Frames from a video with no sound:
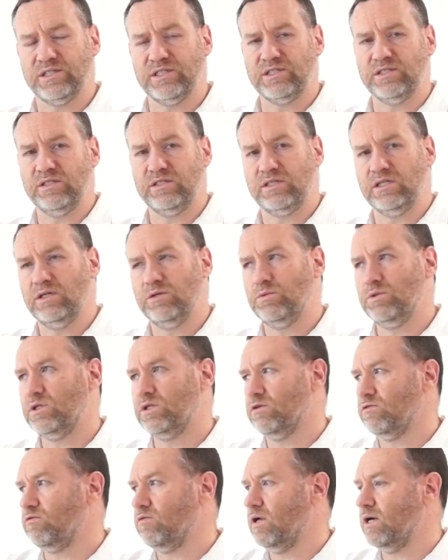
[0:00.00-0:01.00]
is to deal
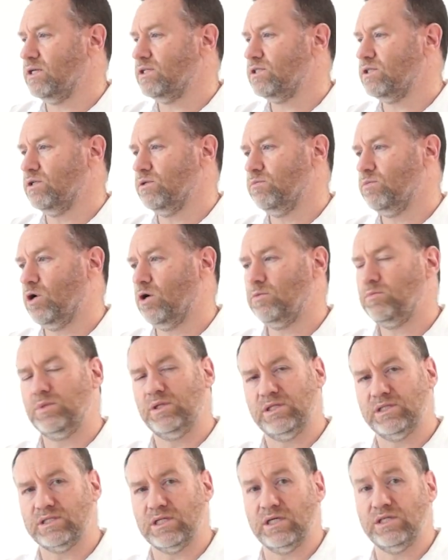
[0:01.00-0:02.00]
with a flash that might
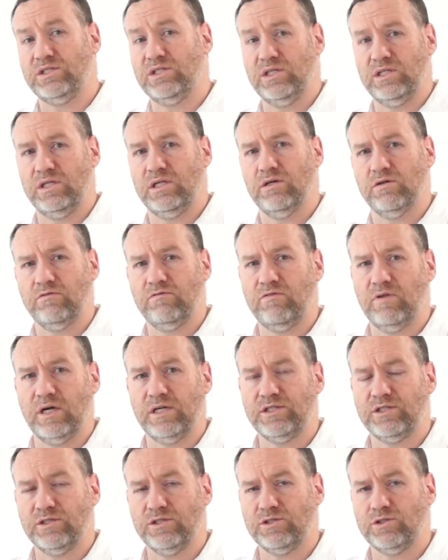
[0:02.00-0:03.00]
be, say, a TDL
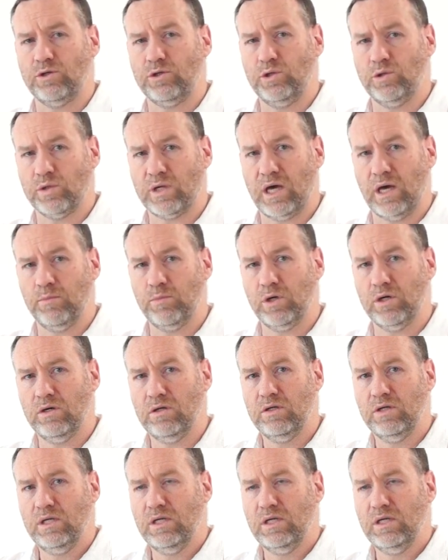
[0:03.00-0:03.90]
flash that's on your camera.